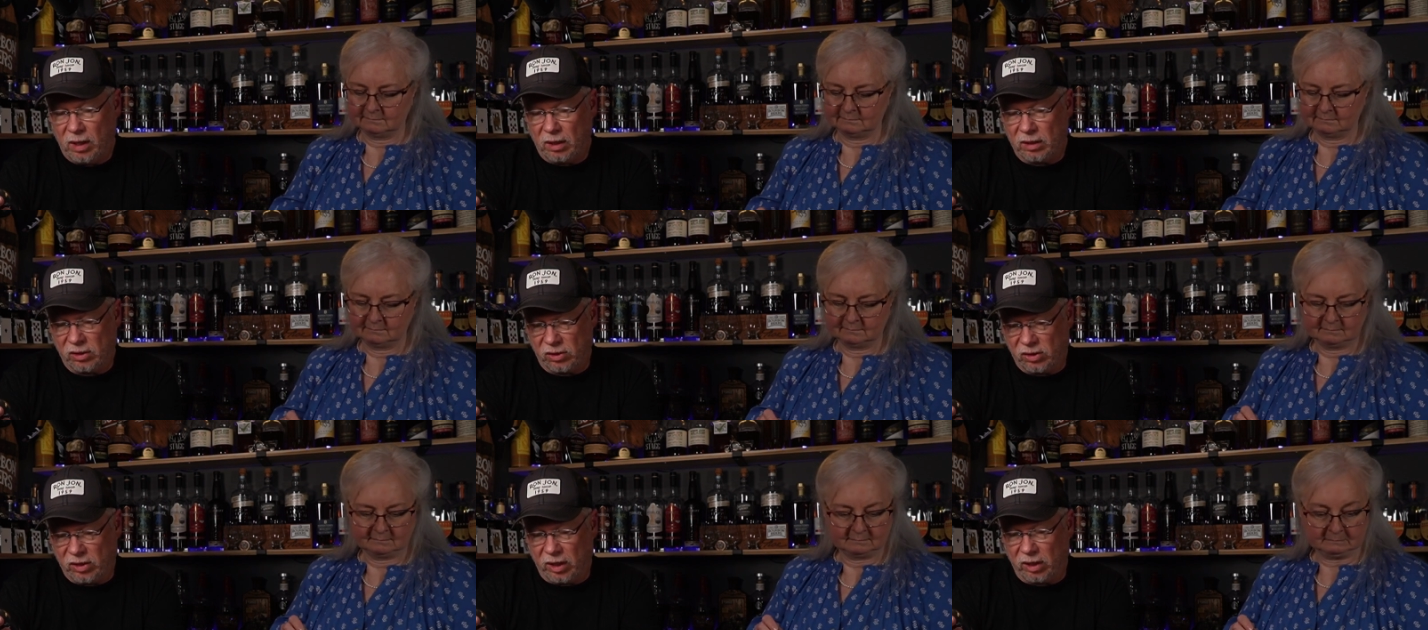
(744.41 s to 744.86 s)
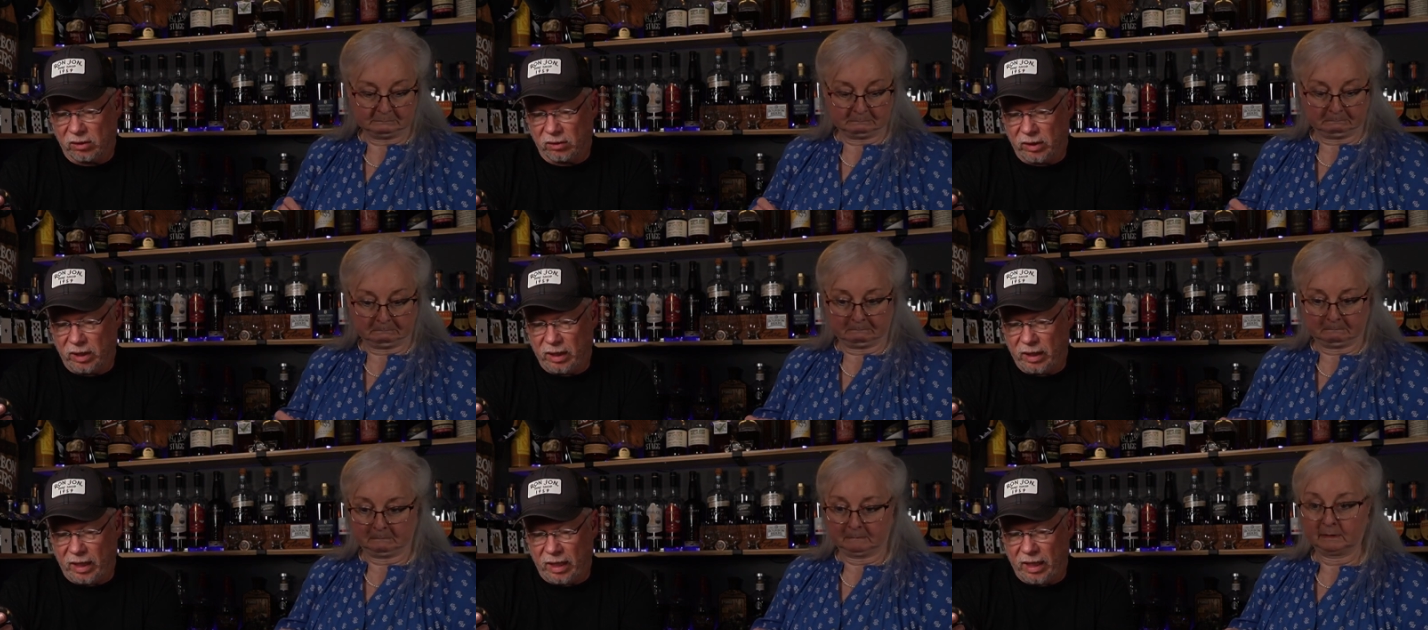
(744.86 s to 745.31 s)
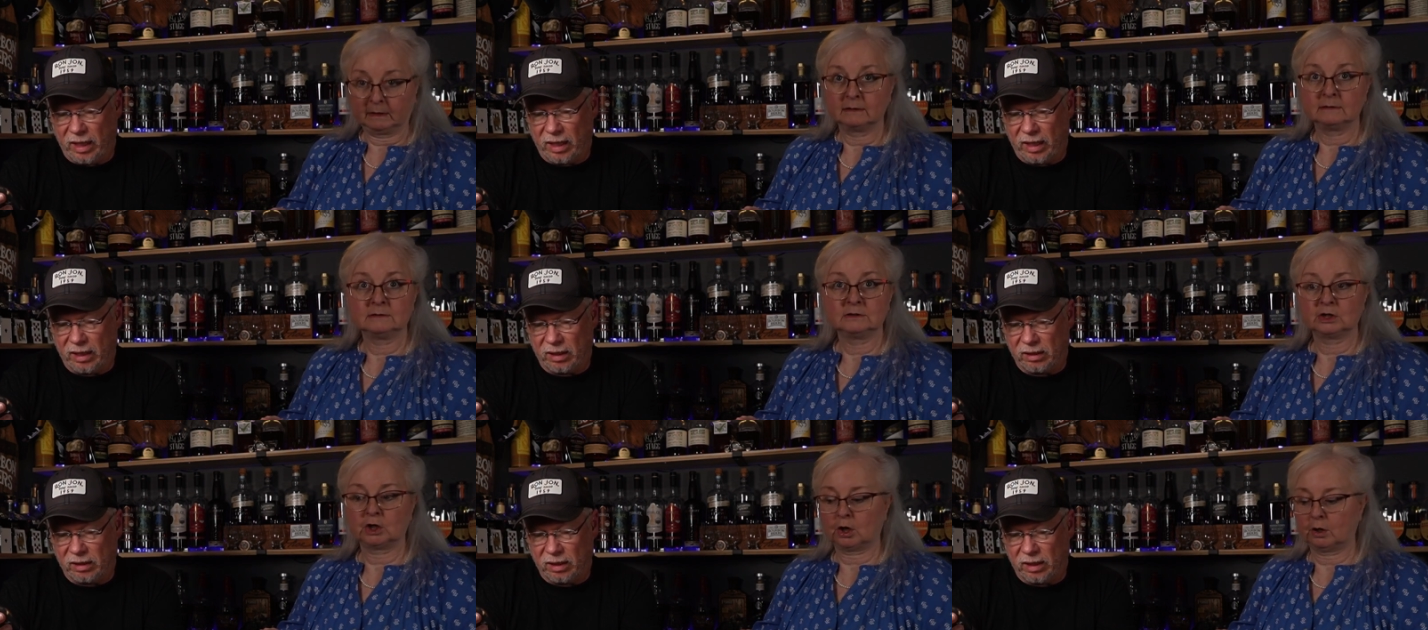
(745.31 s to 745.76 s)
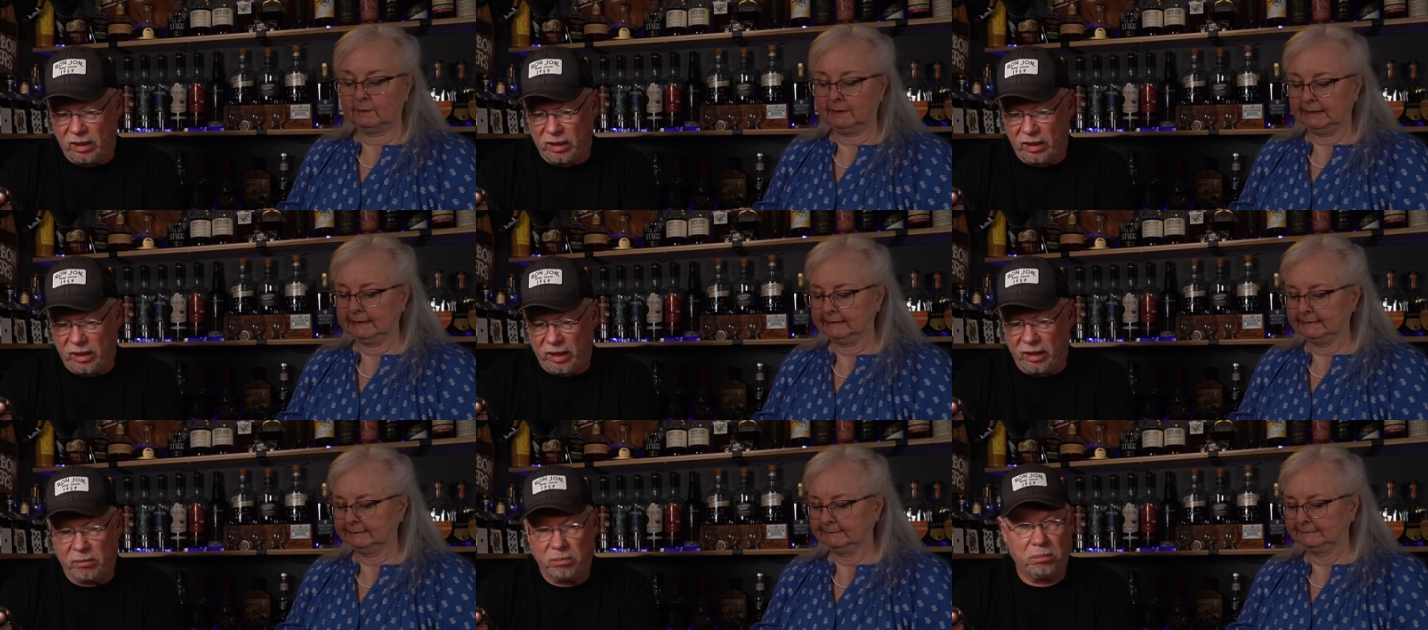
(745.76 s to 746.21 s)
Speaker 1: distillery, and
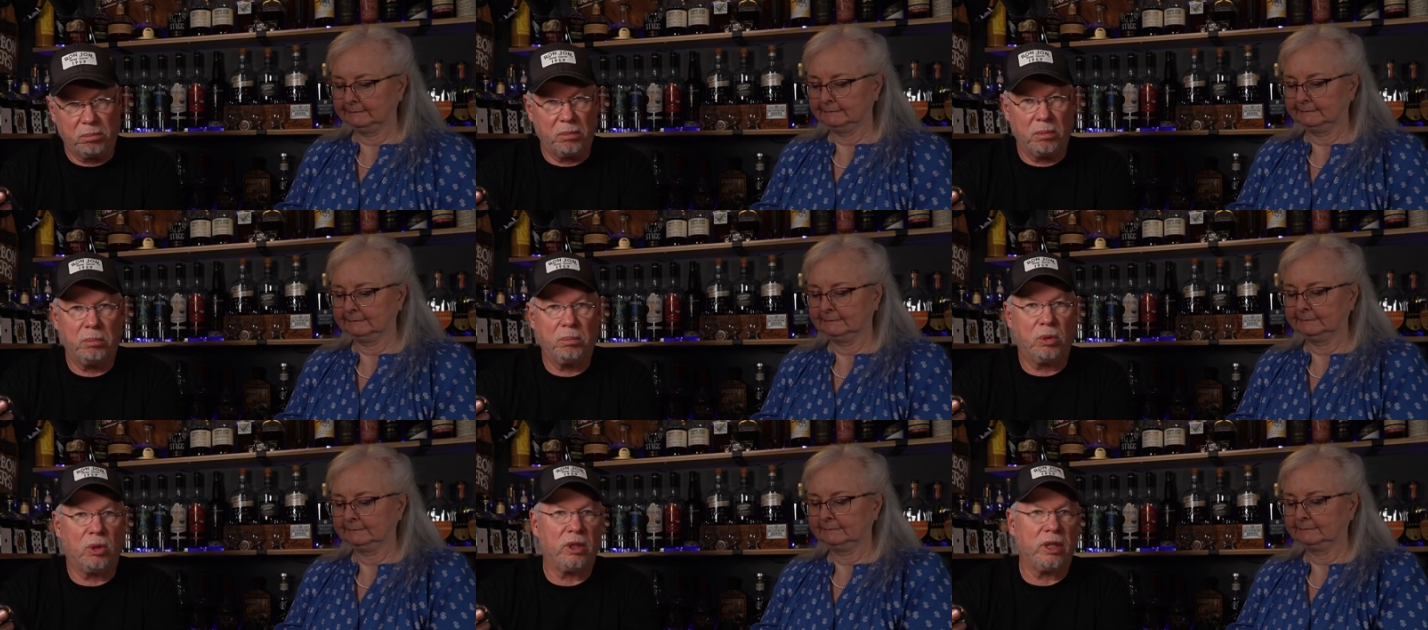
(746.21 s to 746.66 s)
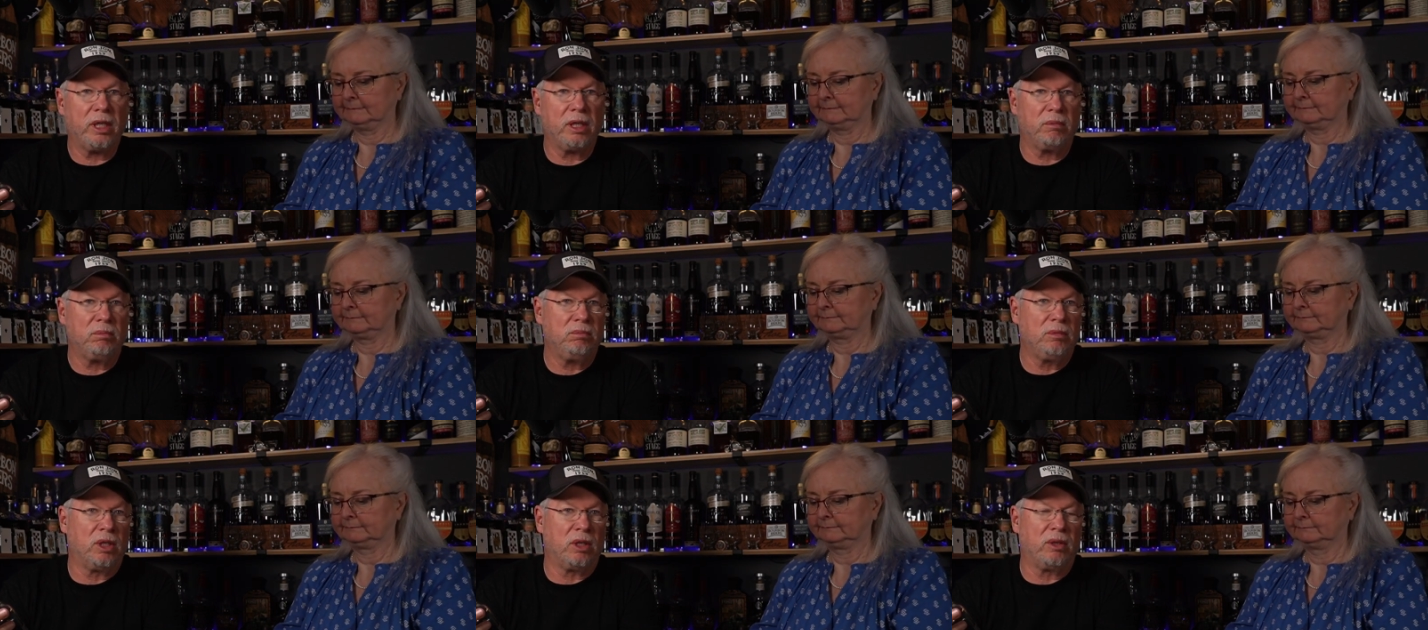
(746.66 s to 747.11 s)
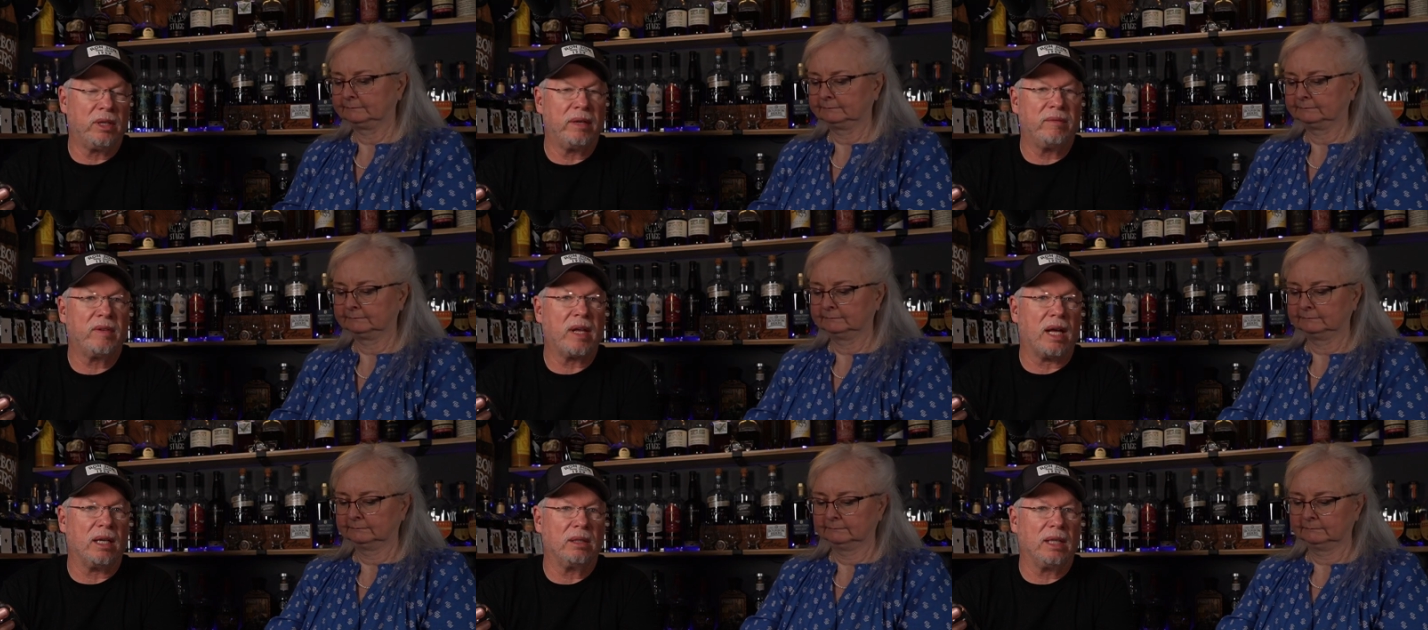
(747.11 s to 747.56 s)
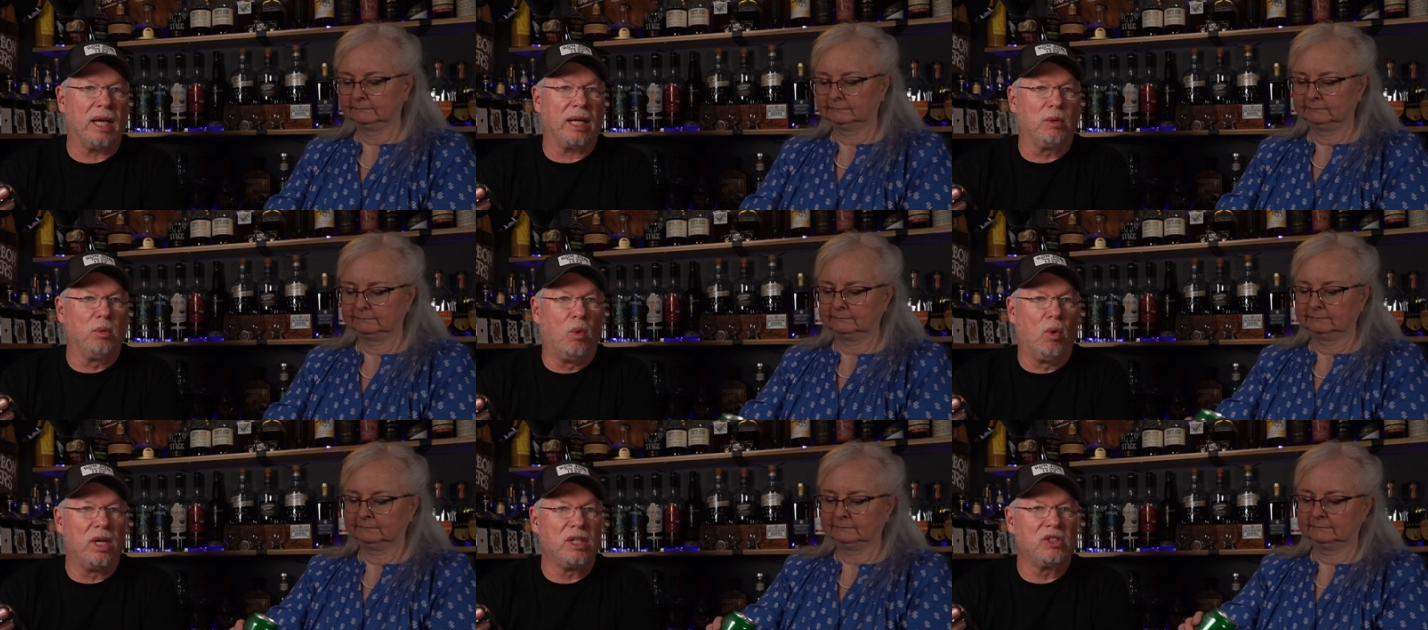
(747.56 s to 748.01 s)
it, it pretty, you know, they've got
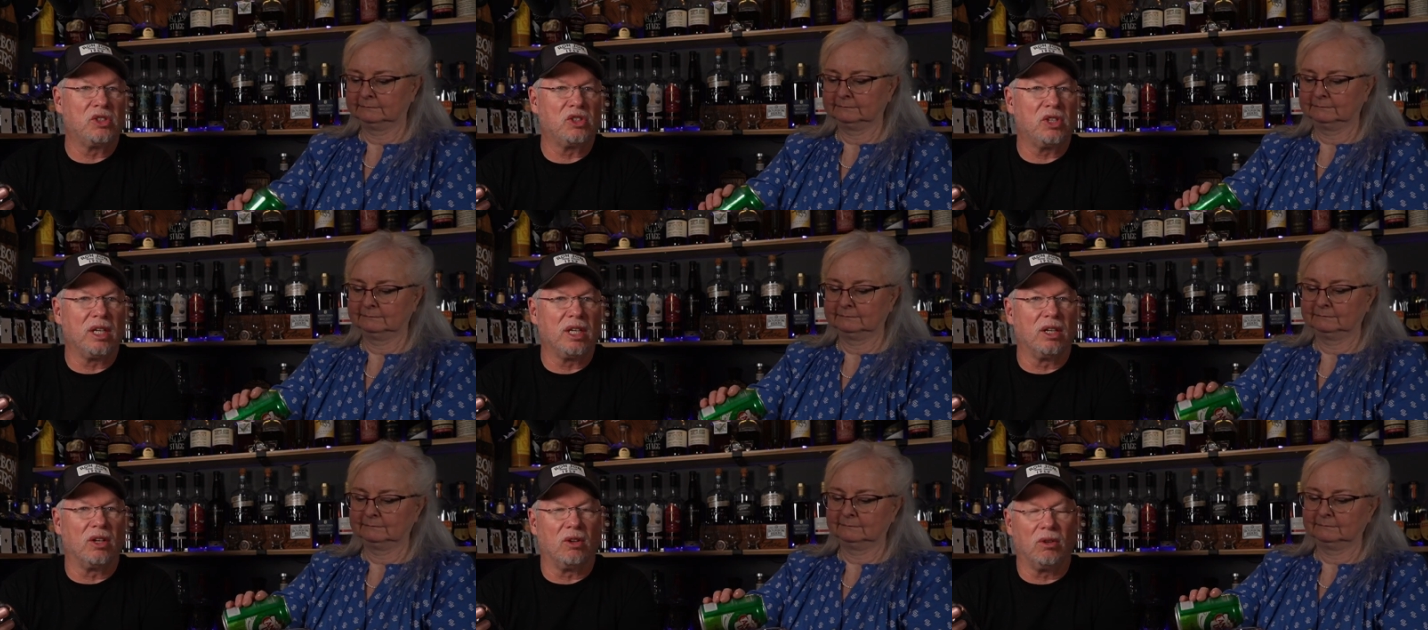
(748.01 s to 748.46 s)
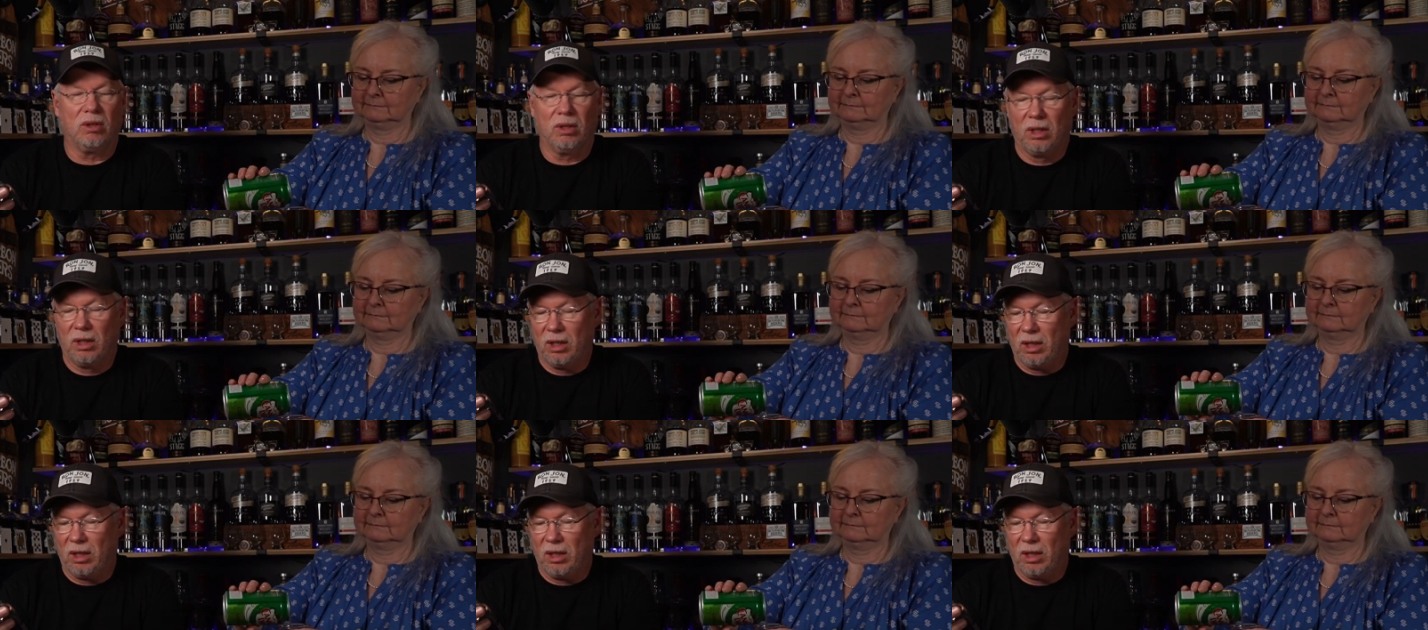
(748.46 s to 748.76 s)
like one still,